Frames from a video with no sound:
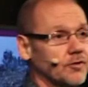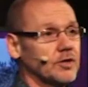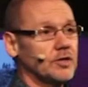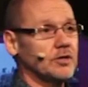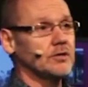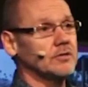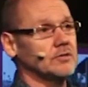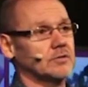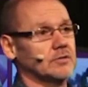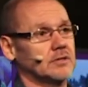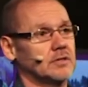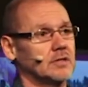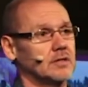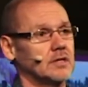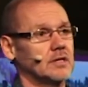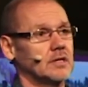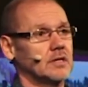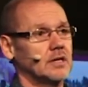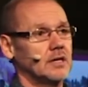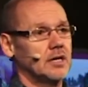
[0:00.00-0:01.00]
for you.
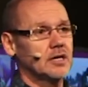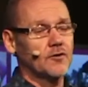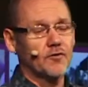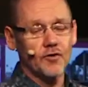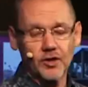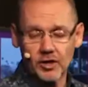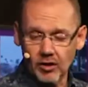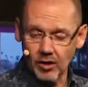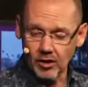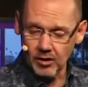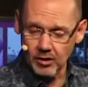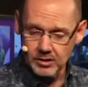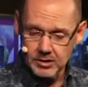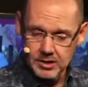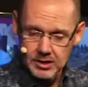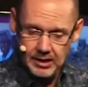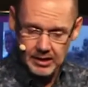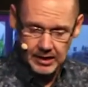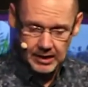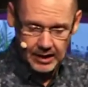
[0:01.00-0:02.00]
It's for
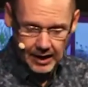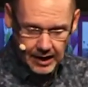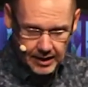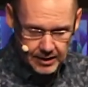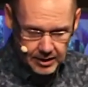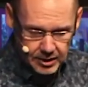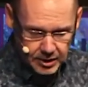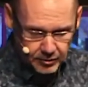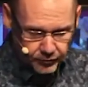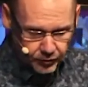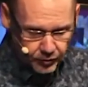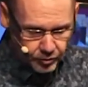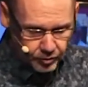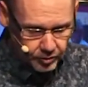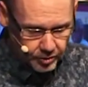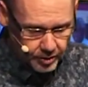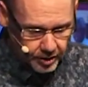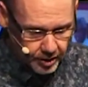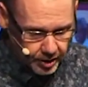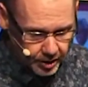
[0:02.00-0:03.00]
God and it's
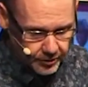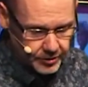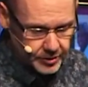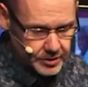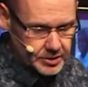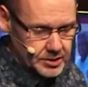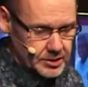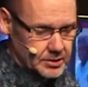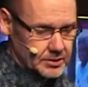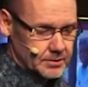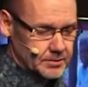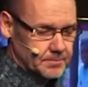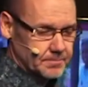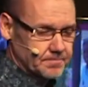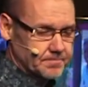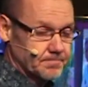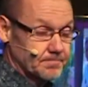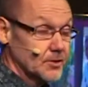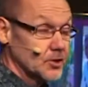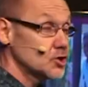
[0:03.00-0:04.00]
for others.
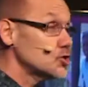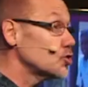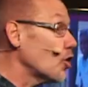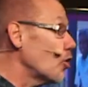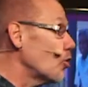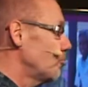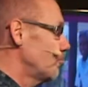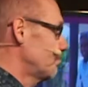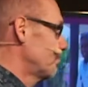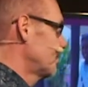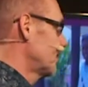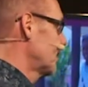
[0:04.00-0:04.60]
So